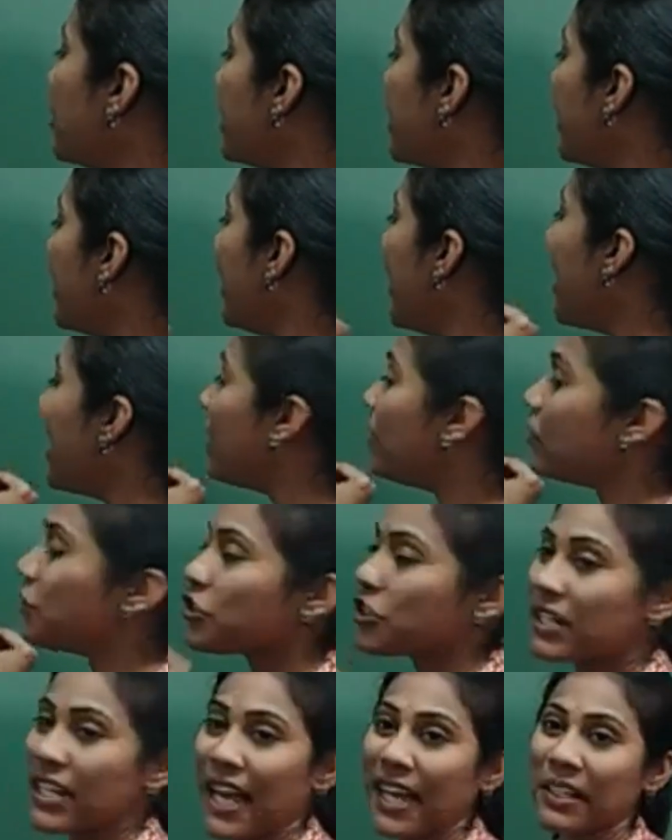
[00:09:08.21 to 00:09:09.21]
three
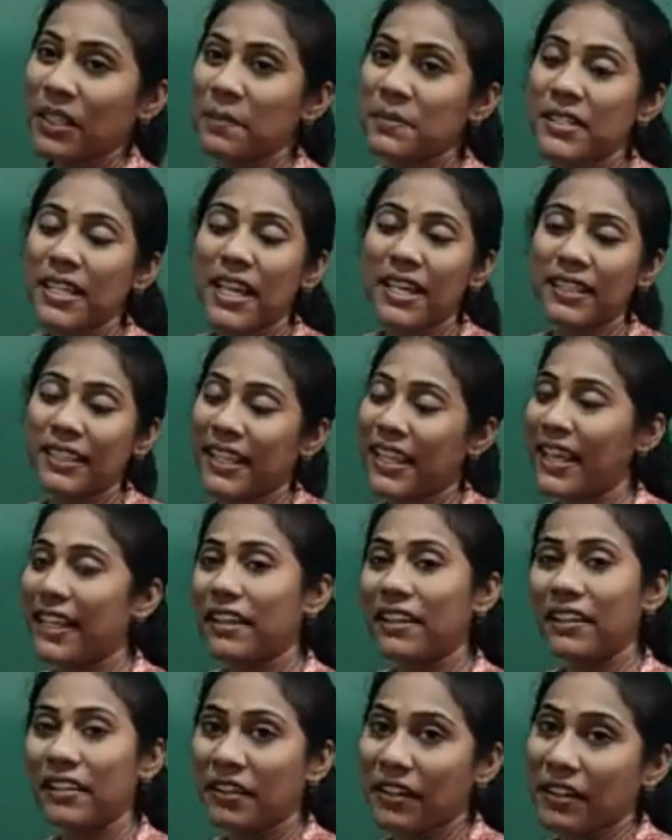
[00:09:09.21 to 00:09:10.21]
halogen atoms are
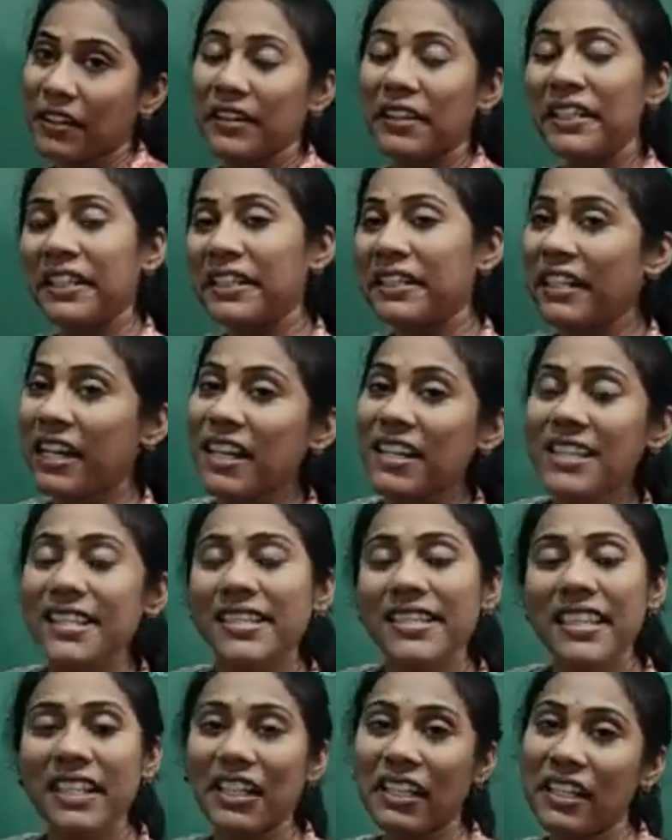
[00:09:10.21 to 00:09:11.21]
there in a
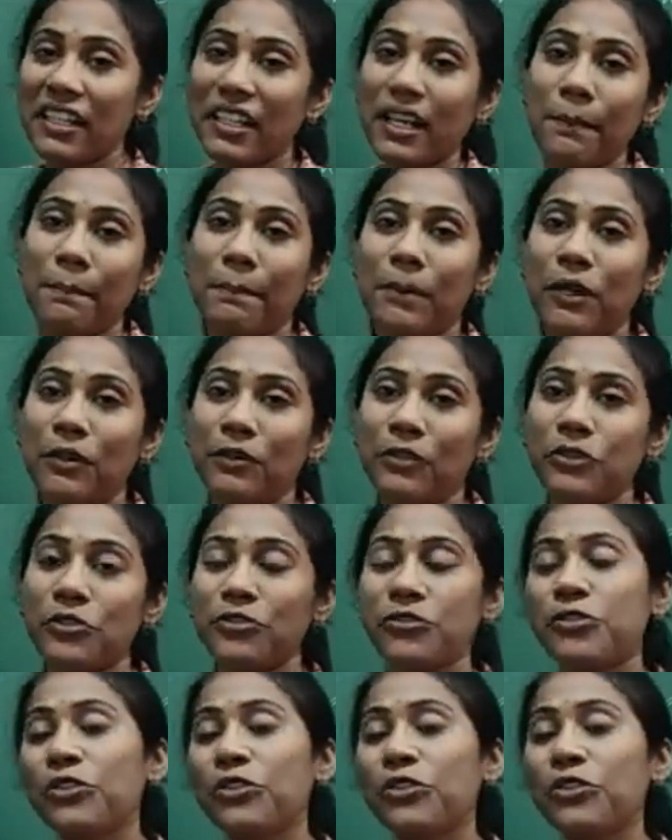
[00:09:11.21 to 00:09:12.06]
single compound.